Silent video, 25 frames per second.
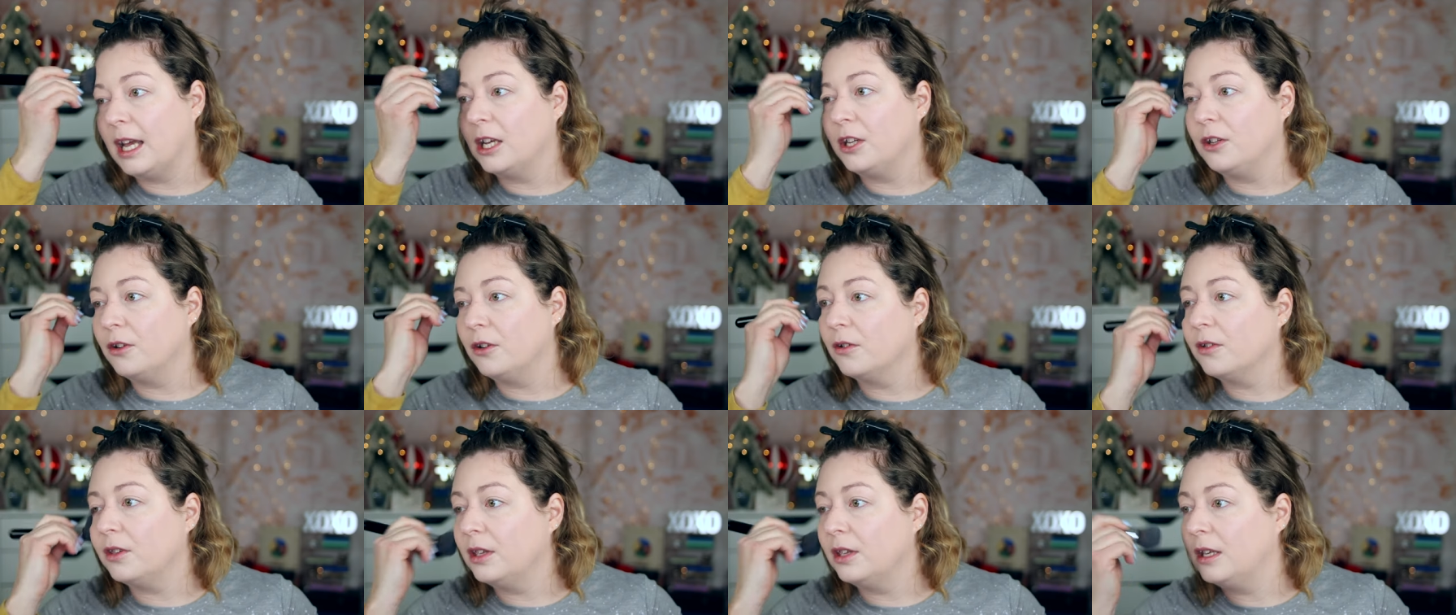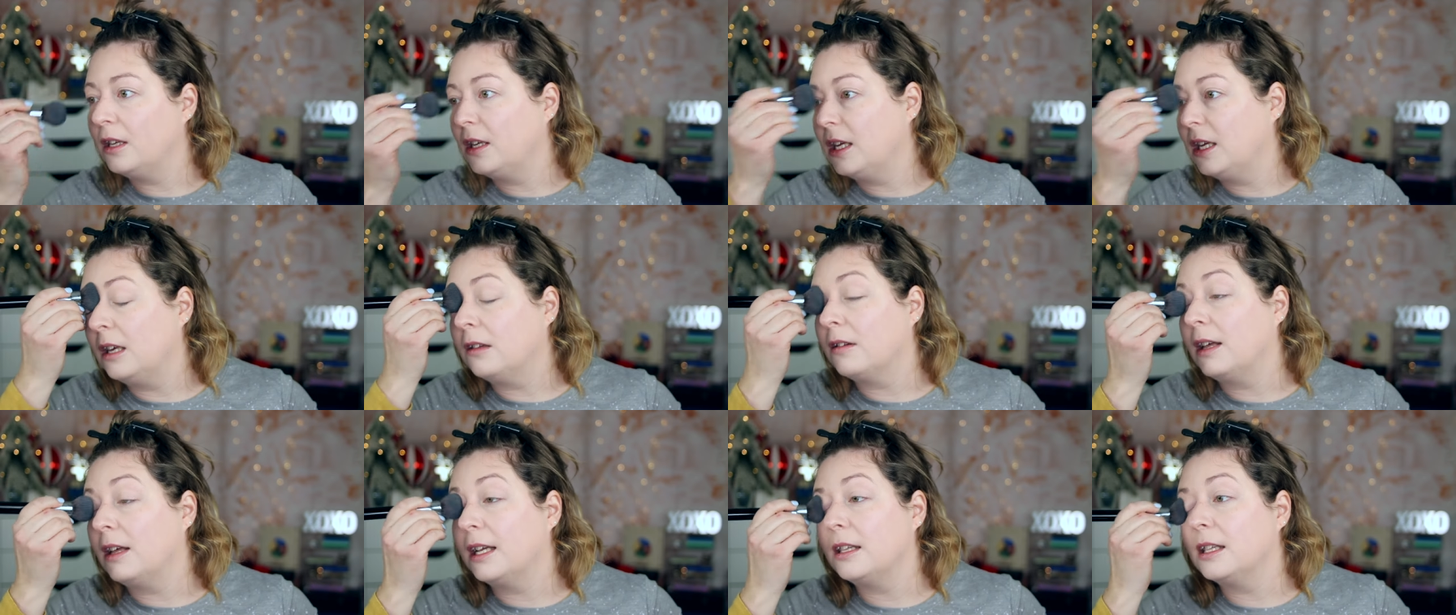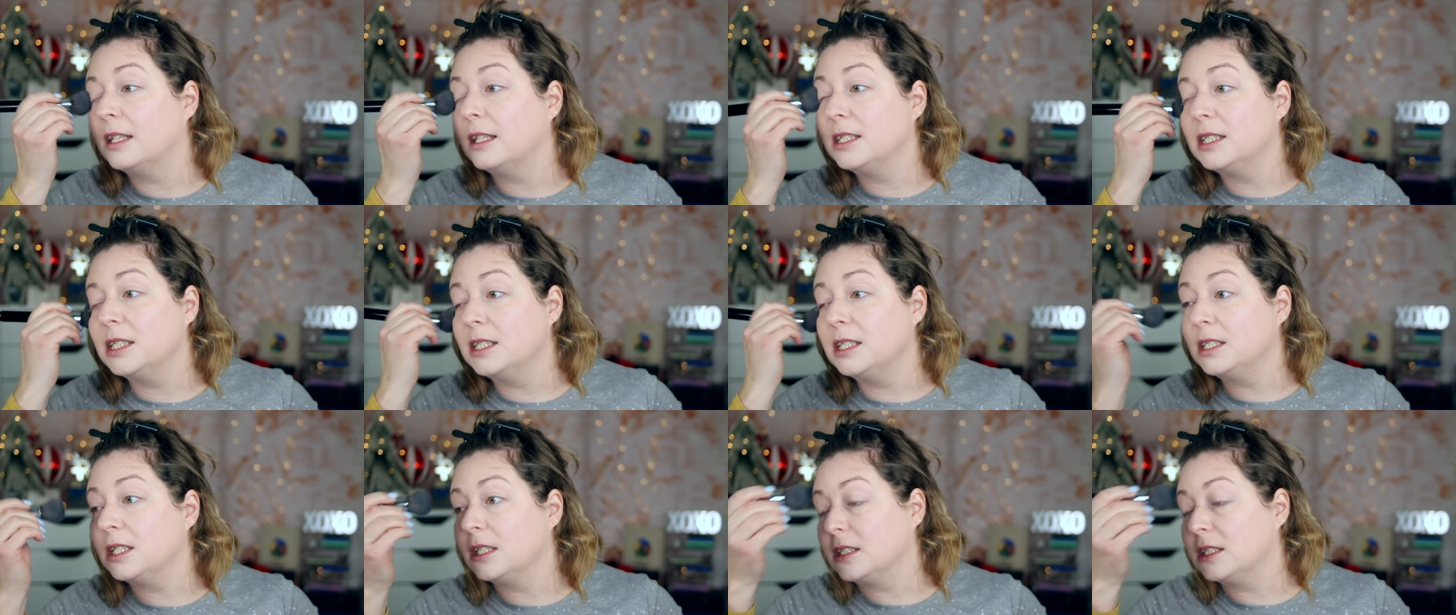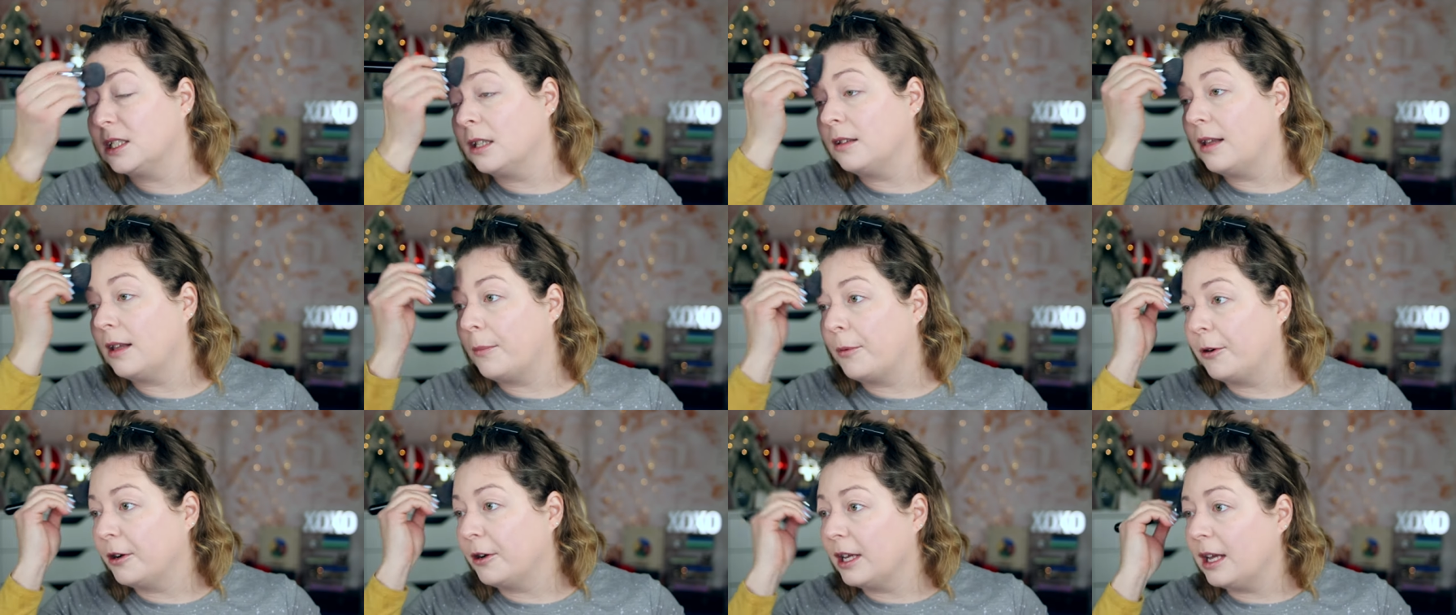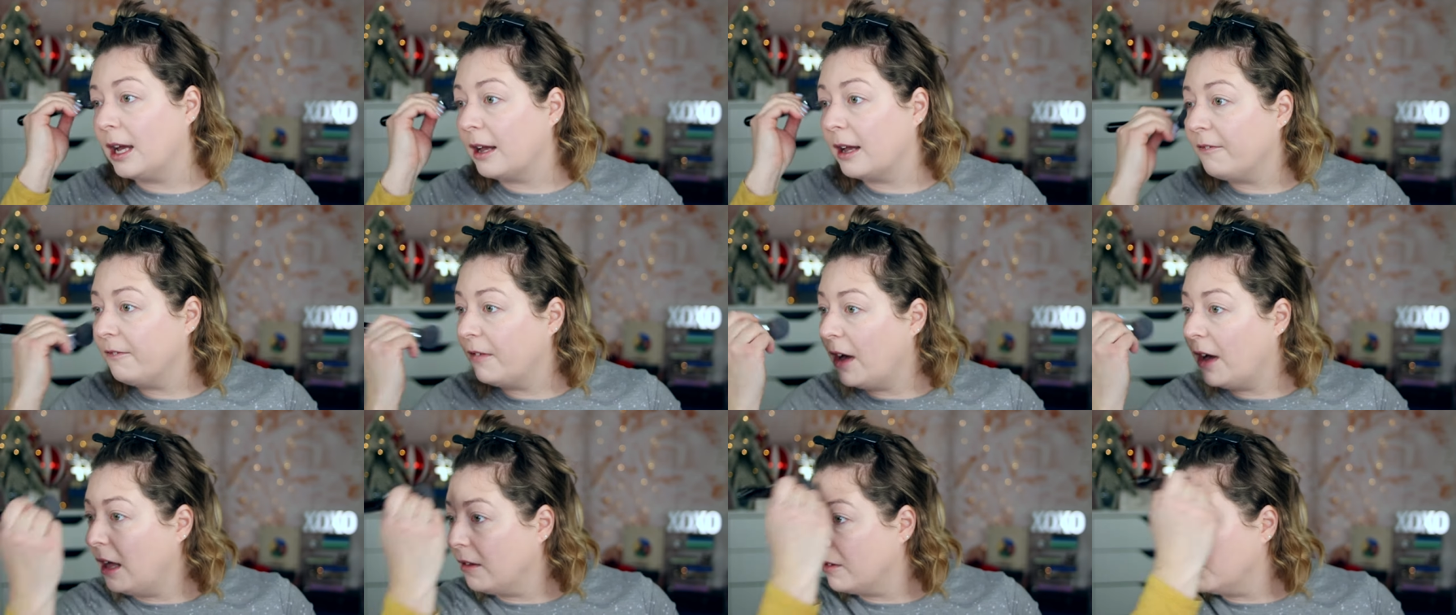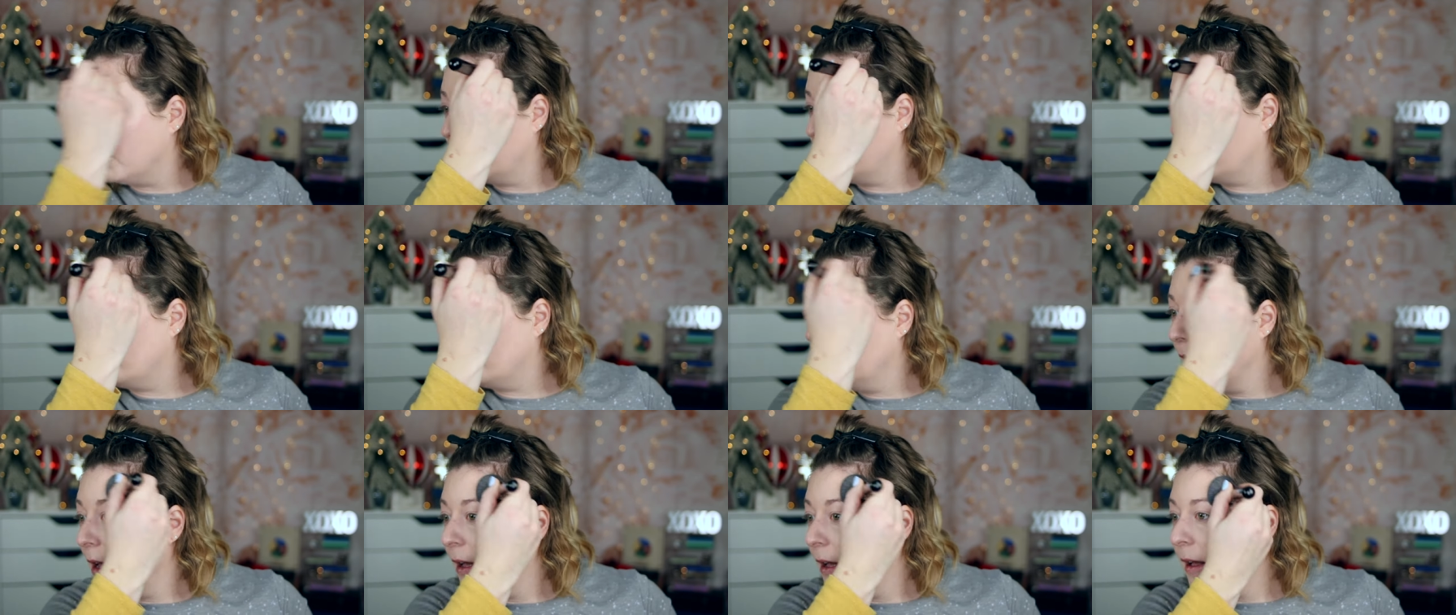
And you're thinking like, this is a celebrity I follow.